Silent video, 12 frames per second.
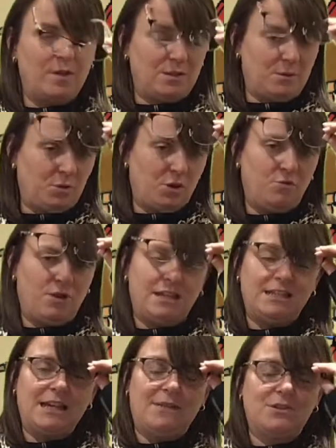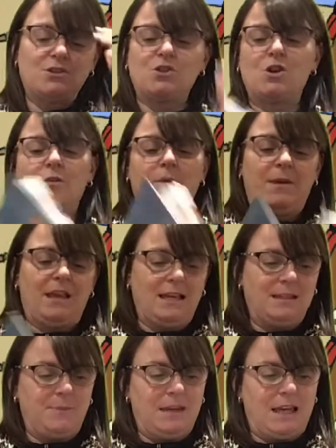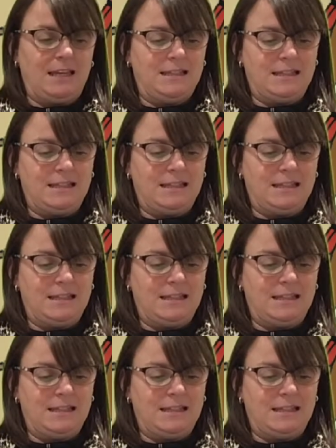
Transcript: So I'm going to read it. And the story begins,